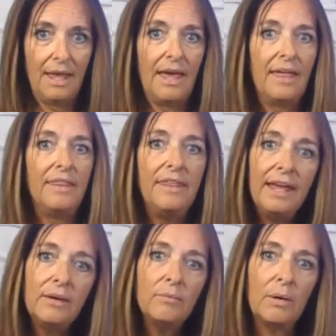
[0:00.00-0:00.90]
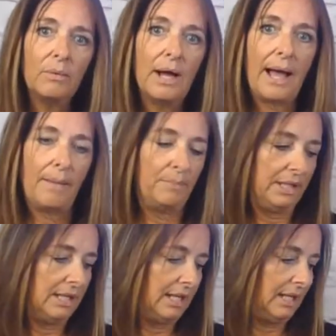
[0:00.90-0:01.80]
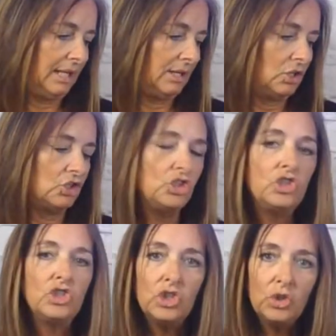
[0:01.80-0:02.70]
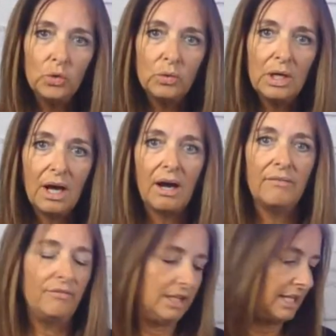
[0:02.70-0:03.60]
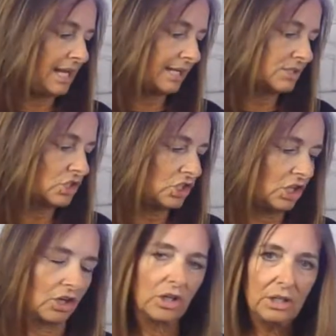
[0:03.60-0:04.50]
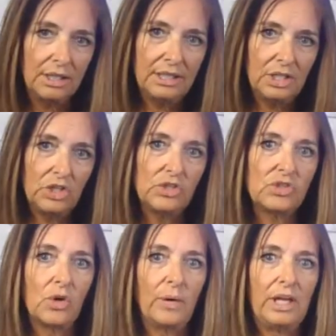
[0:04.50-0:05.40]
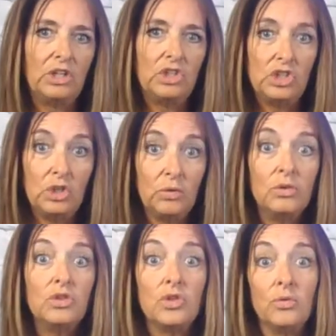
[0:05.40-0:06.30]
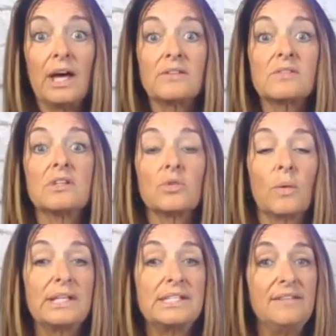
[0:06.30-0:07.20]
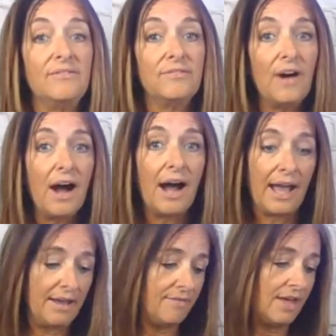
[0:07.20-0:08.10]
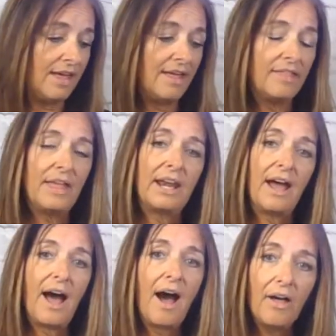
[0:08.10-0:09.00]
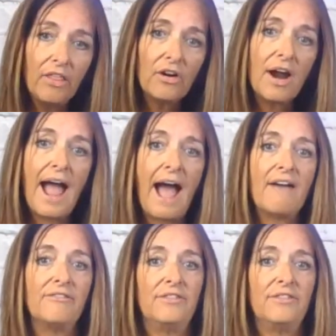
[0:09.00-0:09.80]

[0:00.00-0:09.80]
And then what will happen in June of the next year, so in June 2025, that other half